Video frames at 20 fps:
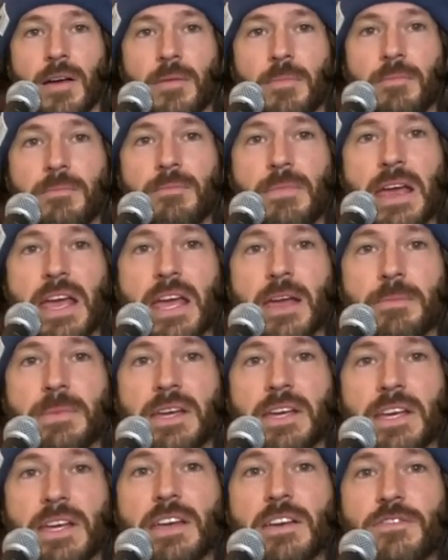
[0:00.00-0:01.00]

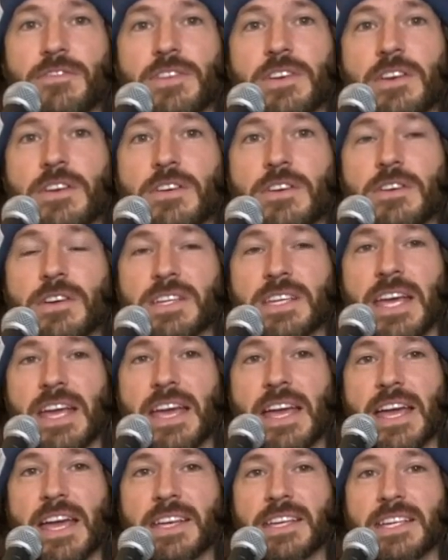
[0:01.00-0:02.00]
Maybe if you
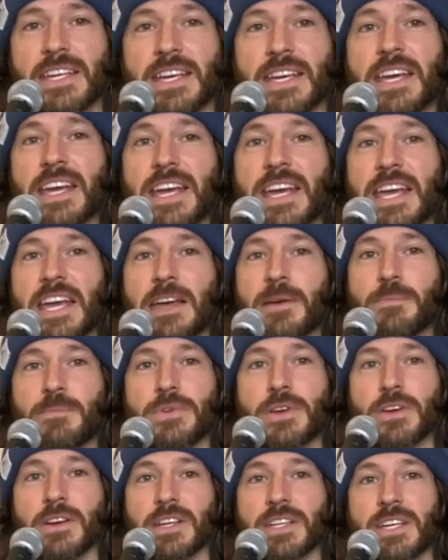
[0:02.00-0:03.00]
can't keep
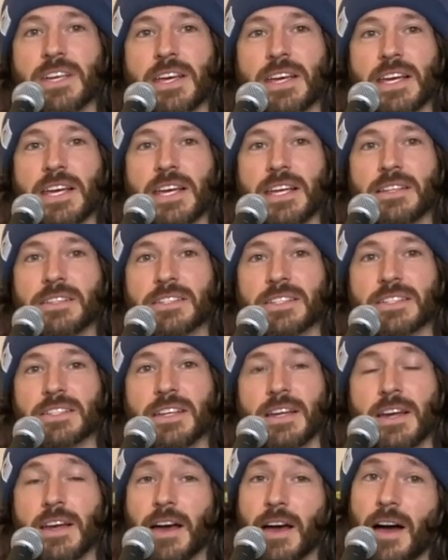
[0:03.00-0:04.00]
your kids
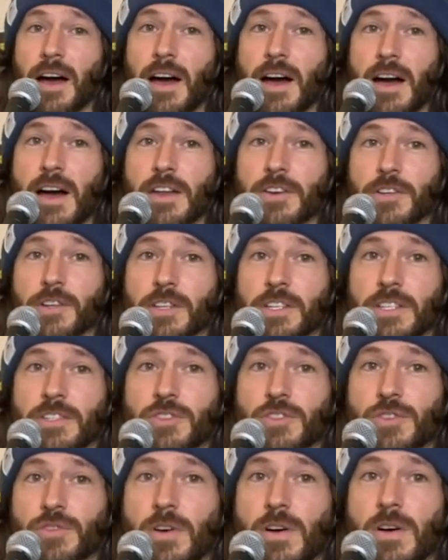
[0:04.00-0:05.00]
under
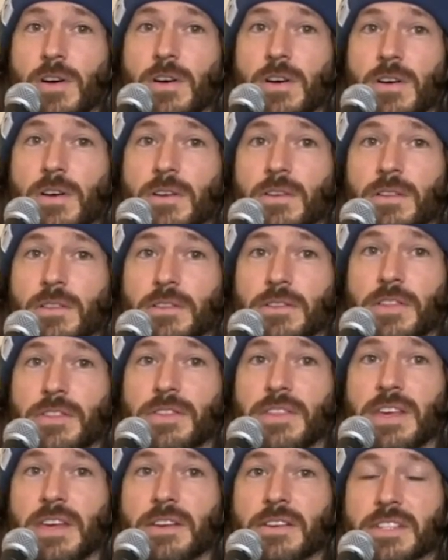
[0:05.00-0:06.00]
control, the
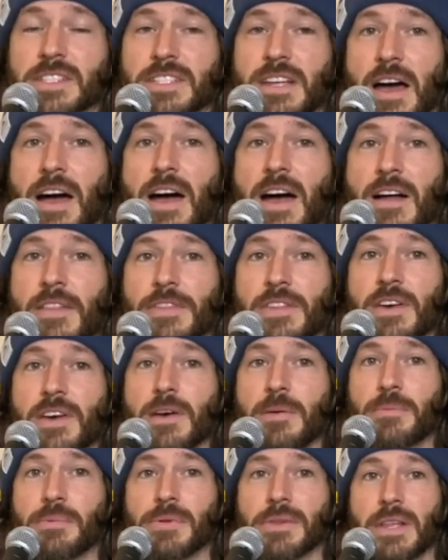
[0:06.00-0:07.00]
theater's not
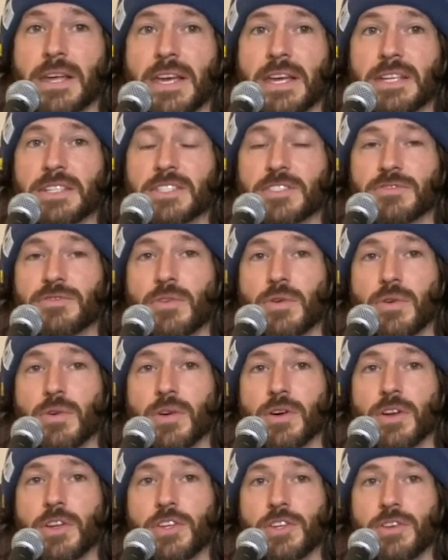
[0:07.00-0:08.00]
the place
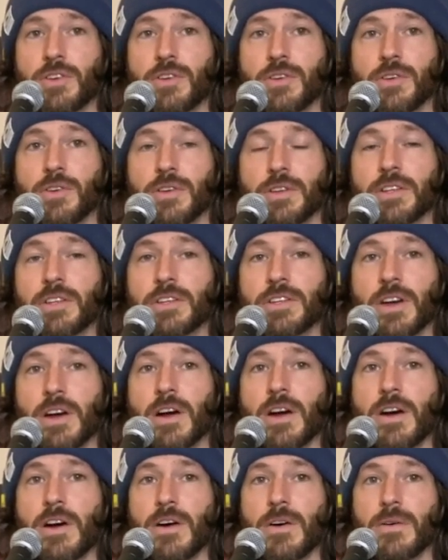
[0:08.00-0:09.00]
for you to
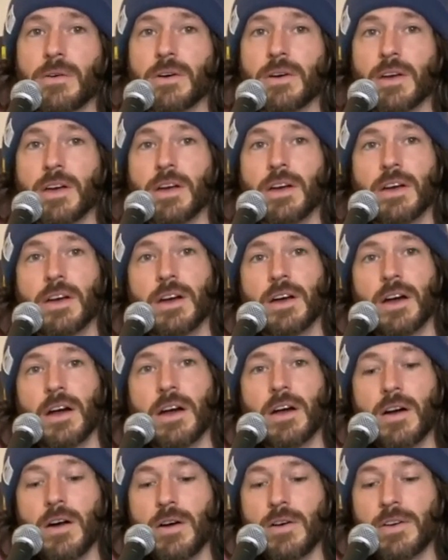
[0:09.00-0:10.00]
go.
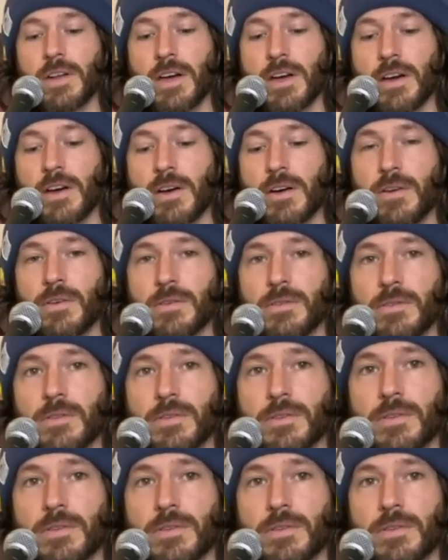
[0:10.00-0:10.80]
Oh no.